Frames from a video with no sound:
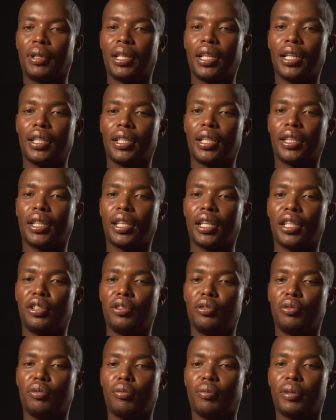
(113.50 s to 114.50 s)
glad that I
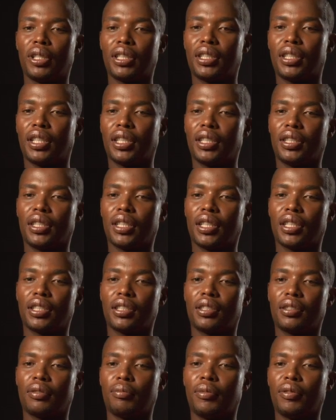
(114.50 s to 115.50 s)
knew my
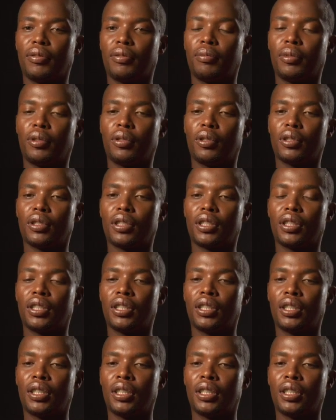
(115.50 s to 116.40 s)
status because